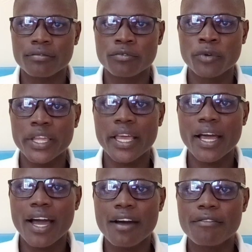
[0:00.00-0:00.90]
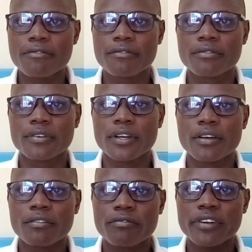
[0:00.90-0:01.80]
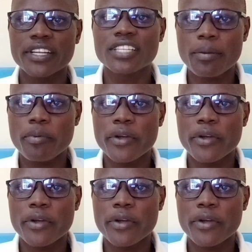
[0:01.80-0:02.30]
We have, for example,